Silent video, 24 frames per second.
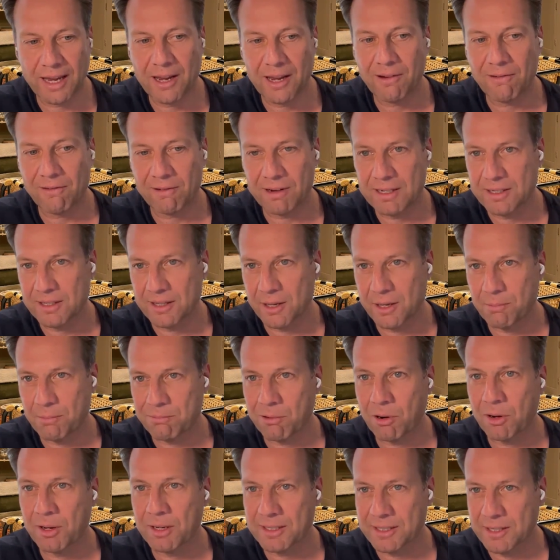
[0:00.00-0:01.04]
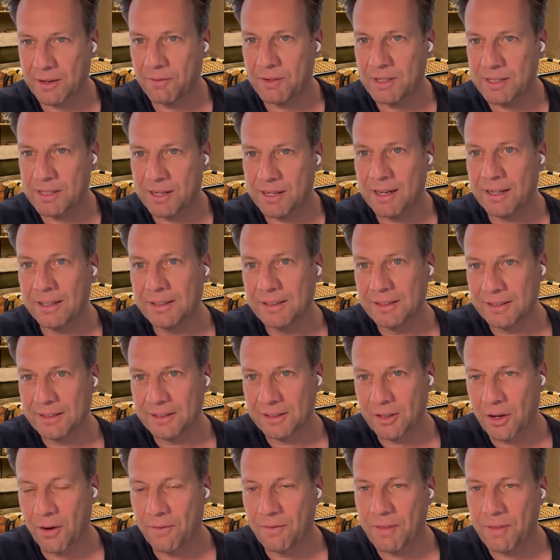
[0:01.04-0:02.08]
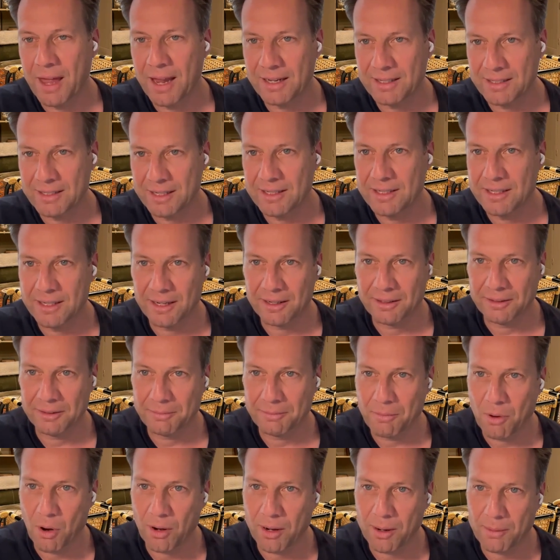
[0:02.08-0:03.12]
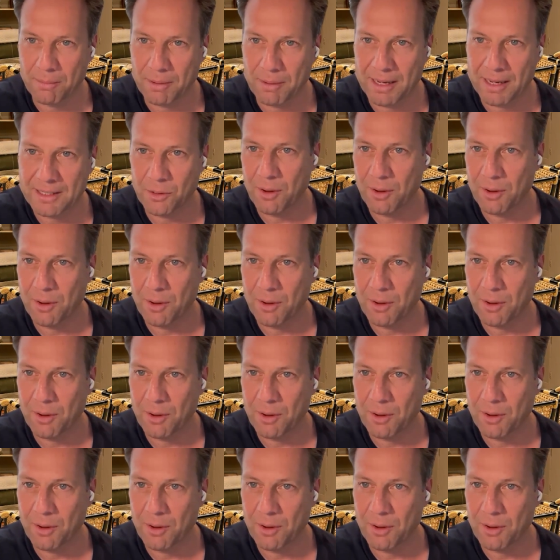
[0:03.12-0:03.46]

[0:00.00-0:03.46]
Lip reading: increase the productivity of that existing marketplace.